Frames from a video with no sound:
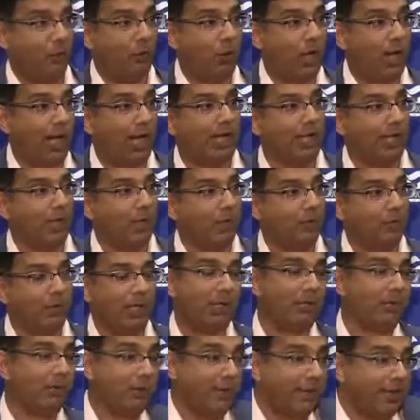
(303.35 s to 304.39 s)
Why?
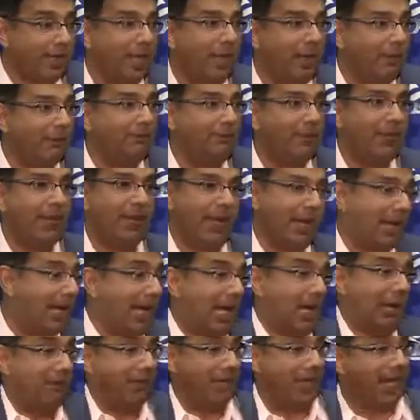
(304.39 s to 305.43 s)
Because to them,
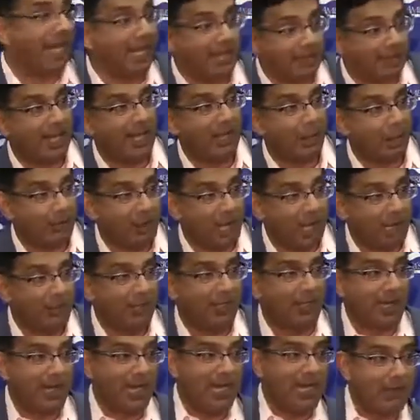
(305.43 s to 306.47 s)
I'm an
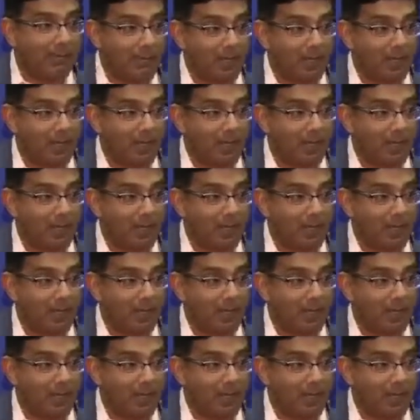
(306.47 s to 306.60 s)
anti-Obama guy,